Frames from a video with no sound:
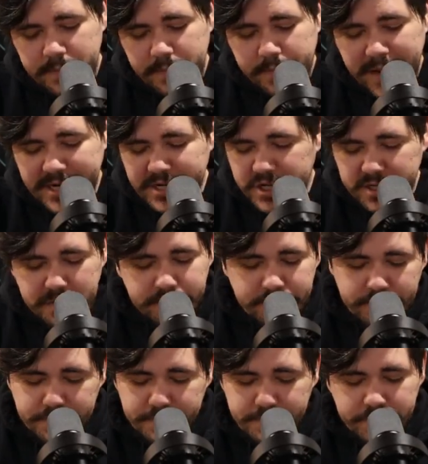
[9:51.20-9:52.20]
by just
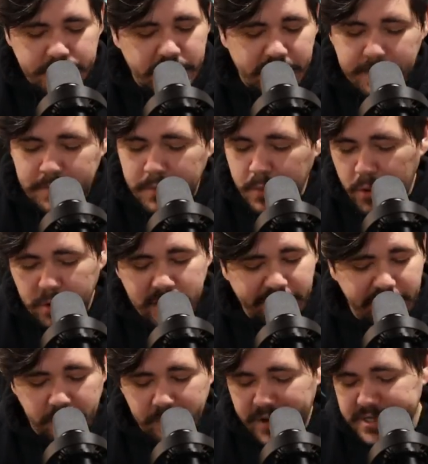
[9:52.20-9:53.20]
putting more
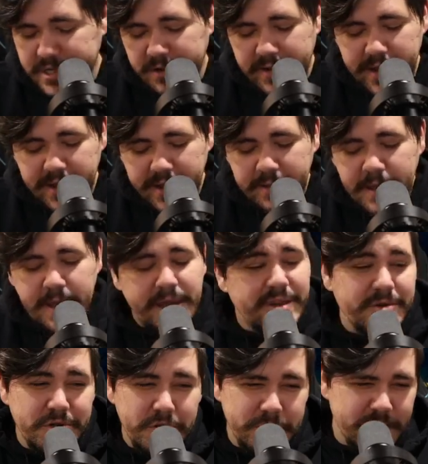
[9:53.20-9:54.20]
level 1s in your deck.
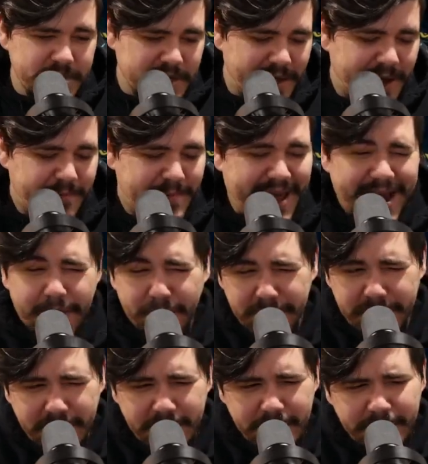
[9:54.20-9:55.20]
You do lose a lot of power,
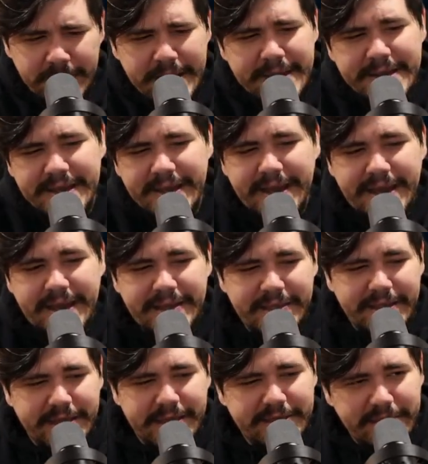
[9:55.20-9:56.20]
though.
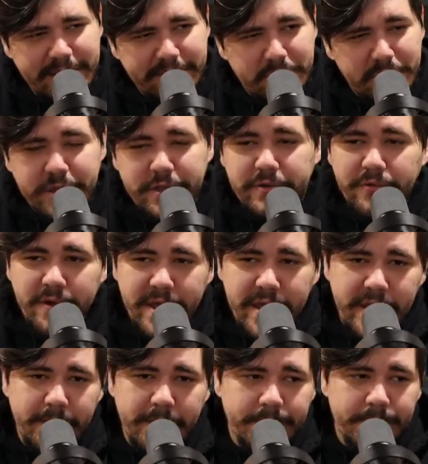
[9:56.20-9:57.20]
Like the level
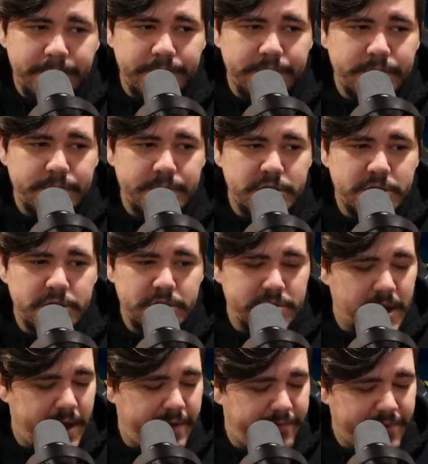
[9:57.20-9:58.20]
3
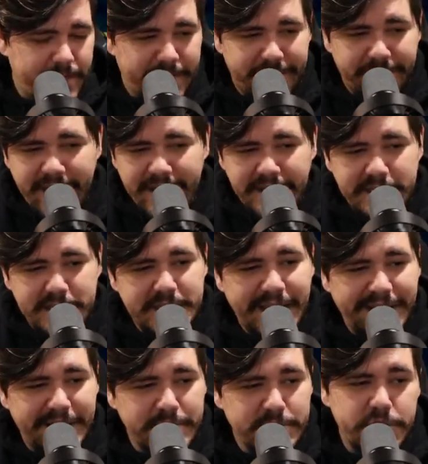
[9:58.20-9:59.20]
flip effects
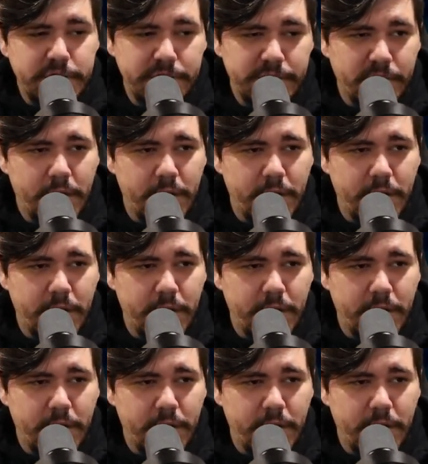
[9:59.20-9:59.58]
tend to